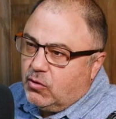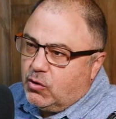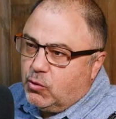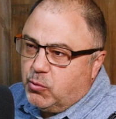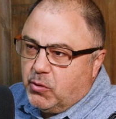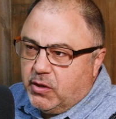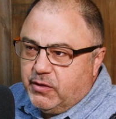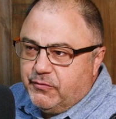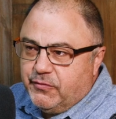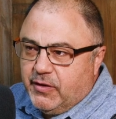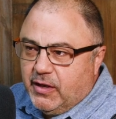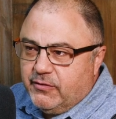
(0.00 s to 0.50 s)
for
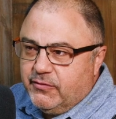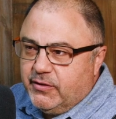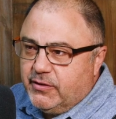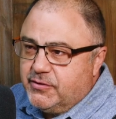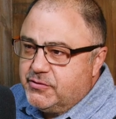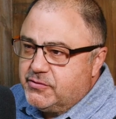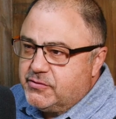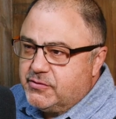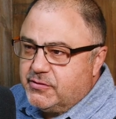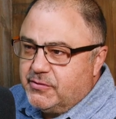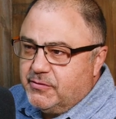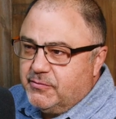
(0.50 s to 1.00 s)
twenty-five
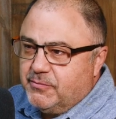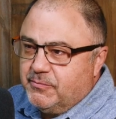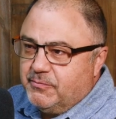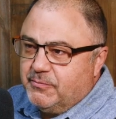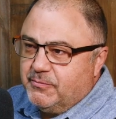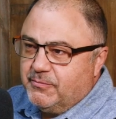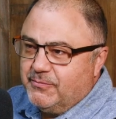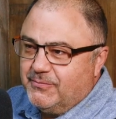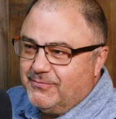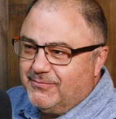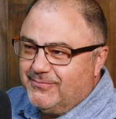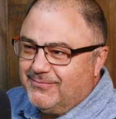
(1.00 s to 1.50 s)
years.
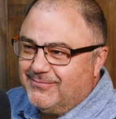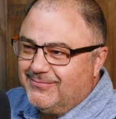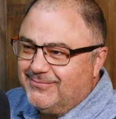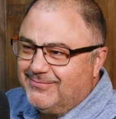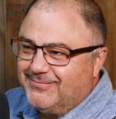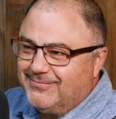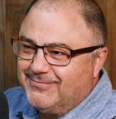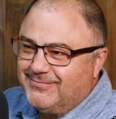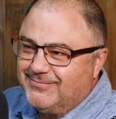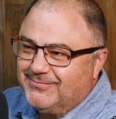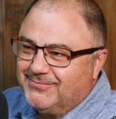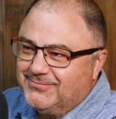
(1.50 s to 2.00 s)

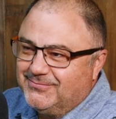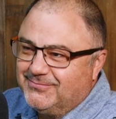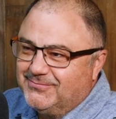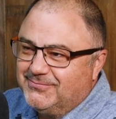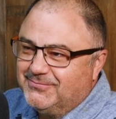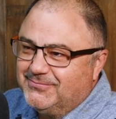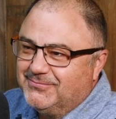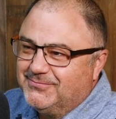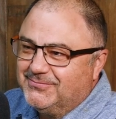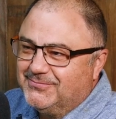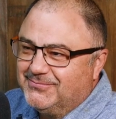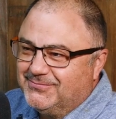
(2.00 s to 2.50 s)
Yeah,
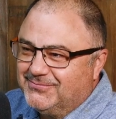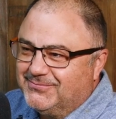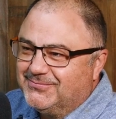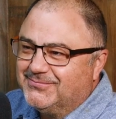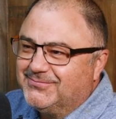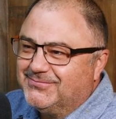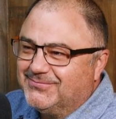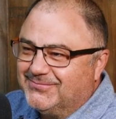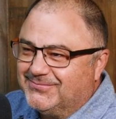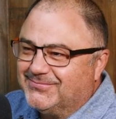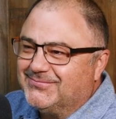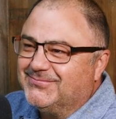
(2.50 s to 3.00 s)
it's like
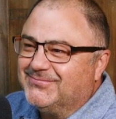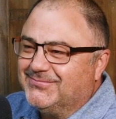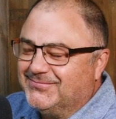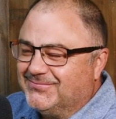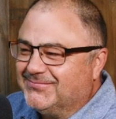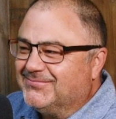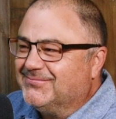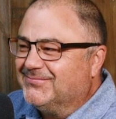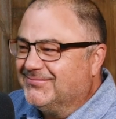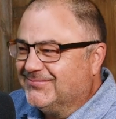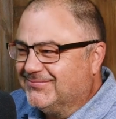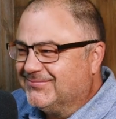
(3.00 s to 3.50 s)
marriage.
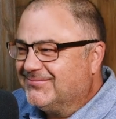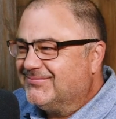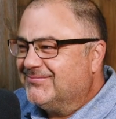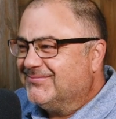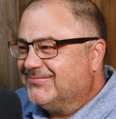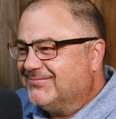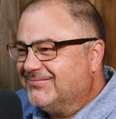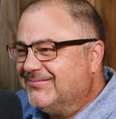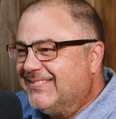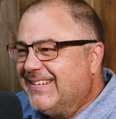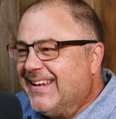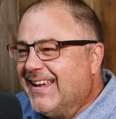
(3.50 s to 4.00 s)
Seems like
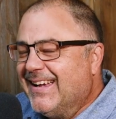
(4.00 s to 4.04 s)
forever.